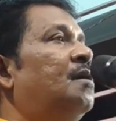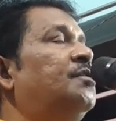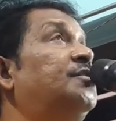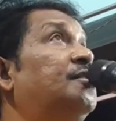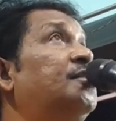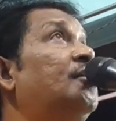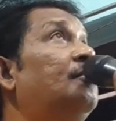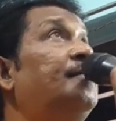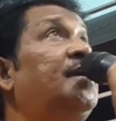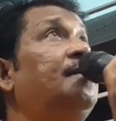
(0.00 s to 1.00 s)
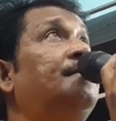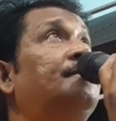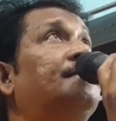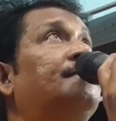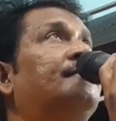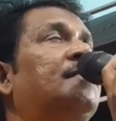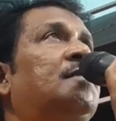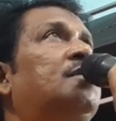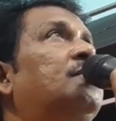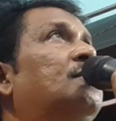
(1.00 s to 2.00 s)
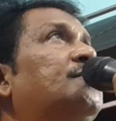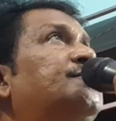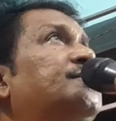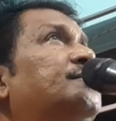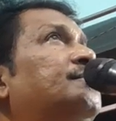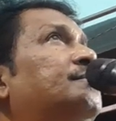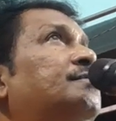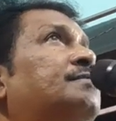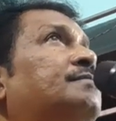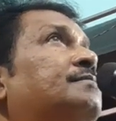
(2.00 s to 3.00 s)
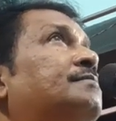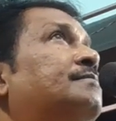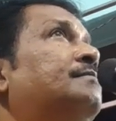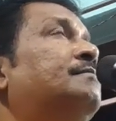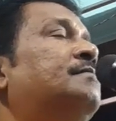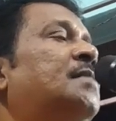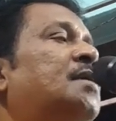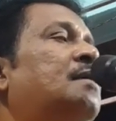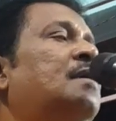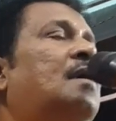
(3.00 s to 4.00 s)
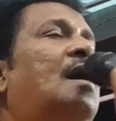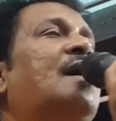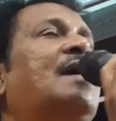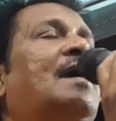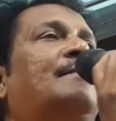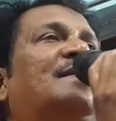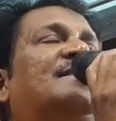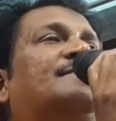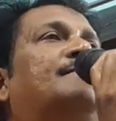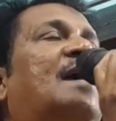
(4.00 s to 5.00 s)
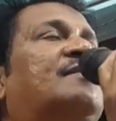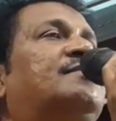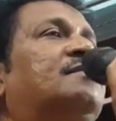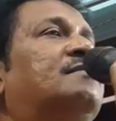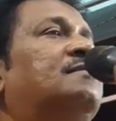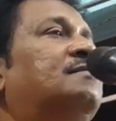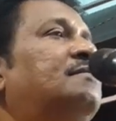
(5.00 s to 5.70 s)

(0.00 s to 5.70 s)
Do you know me? No, sir. I am Inspector